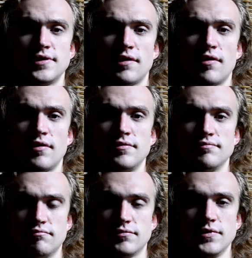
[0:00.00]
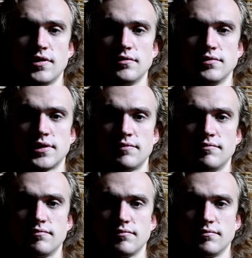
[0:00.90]
There are, you know,
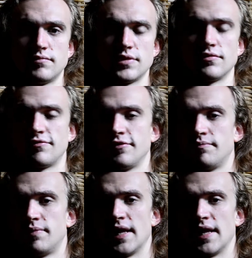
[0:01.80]
some beautiful